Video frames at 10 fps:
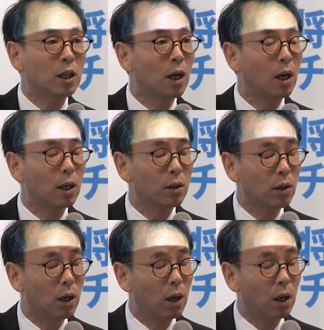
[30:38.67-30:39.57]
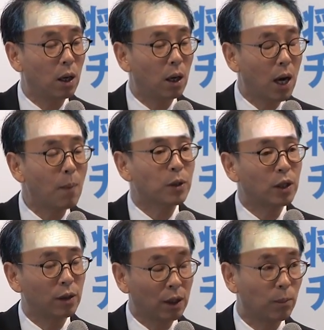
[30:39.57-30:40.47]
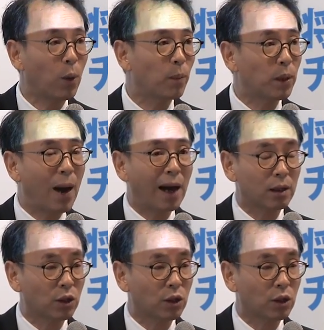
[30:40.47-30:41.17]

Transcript: upturn in property market.